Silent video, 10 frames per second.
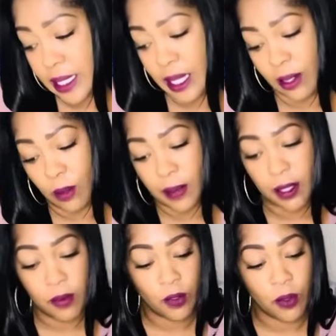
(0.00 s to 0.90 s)
I don't
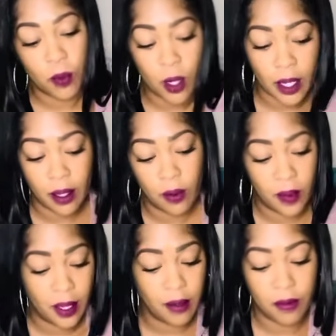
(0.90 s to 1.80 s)
blame you for walking
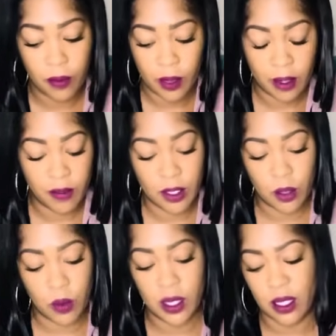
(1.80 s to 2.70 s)
away from whatever
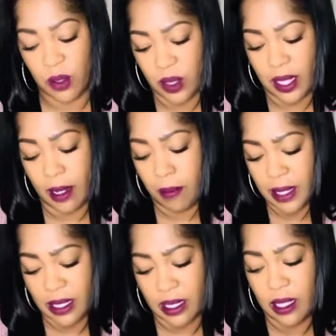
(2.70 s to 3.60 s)
this was. This was kind of
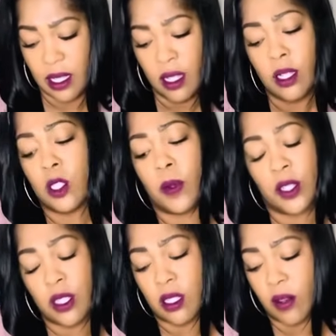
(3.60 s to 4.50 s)
messy. This
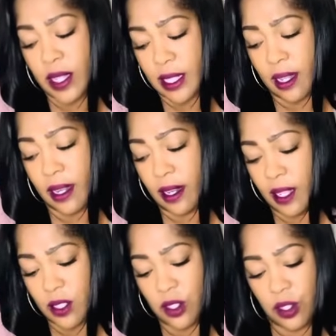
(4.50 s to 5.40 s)
person still has a lot of
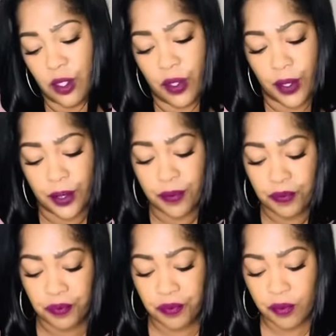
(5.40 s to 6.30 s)
lessons to learn.
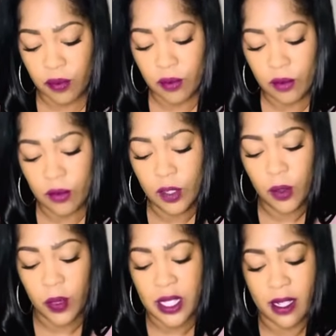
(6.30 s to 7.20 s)

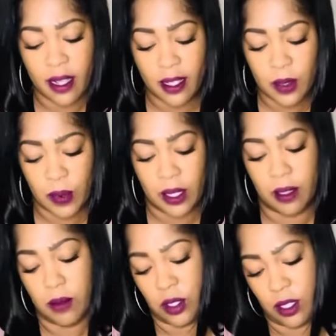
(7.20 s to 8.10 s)
What's next when it
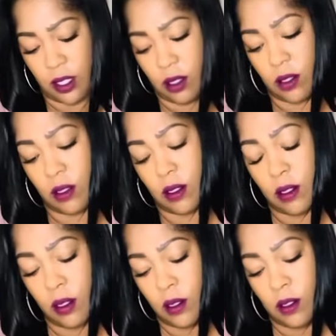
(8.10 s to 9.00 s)
comes to this?
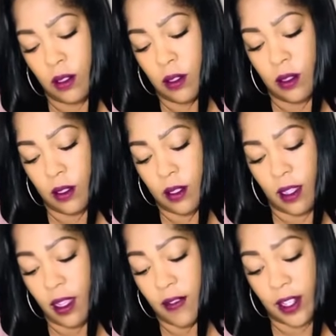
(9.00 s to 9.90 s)
They
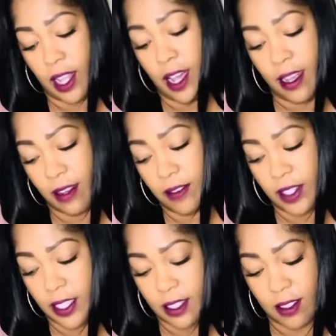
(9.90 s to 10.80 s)
have a lot of
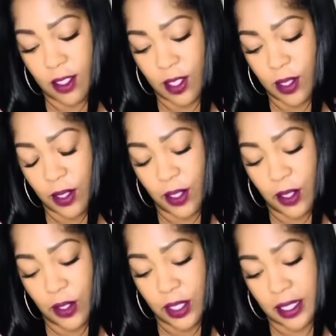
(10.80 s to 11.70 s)
lessons to learn, and
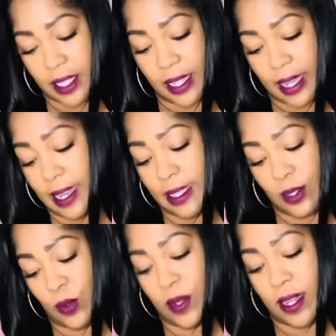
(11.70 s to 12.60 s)
you're just like, I
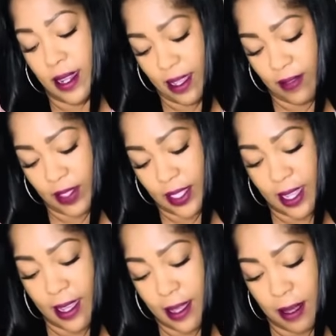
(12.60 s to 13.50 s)
do not have the
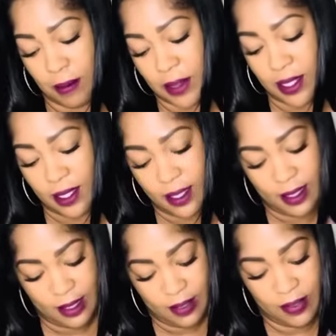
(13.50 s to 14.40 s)
time
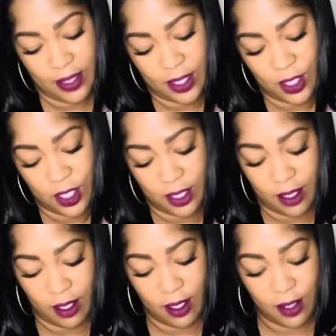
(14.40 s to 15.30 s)
for this shit
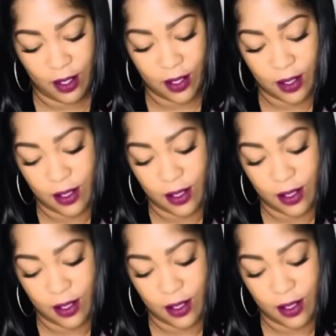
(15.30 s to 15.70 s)
here.